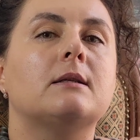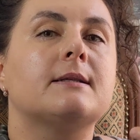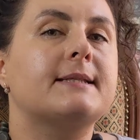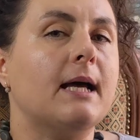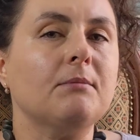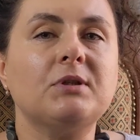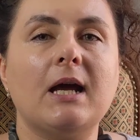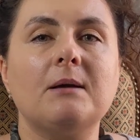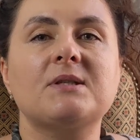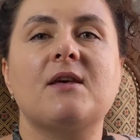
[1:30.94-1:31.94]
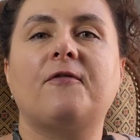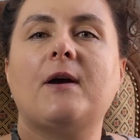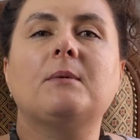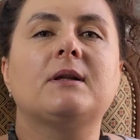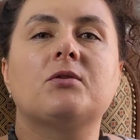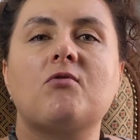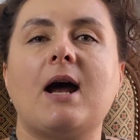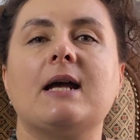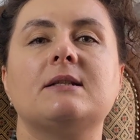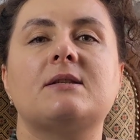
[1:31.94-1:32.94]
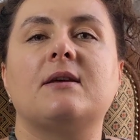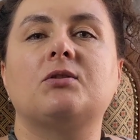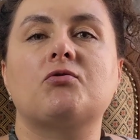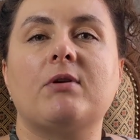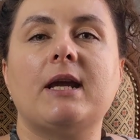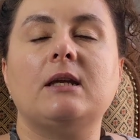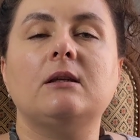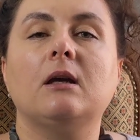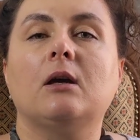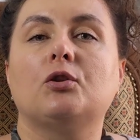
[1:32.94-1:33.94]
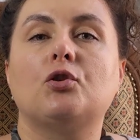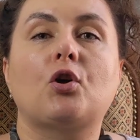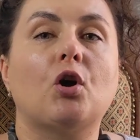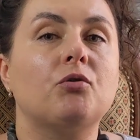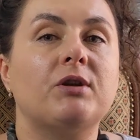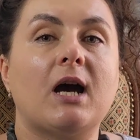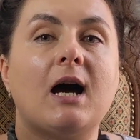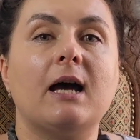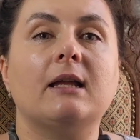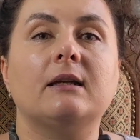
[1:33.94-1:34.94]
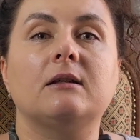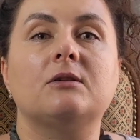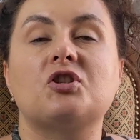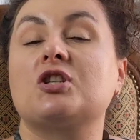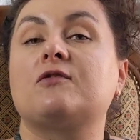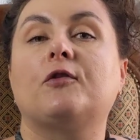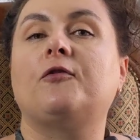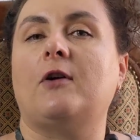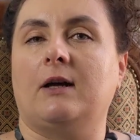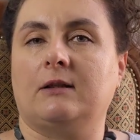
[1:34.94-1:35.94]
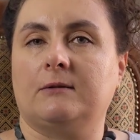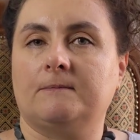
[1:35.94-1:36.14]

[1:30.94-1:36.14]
Sometimes the family rides the train to Coney Island just for fun.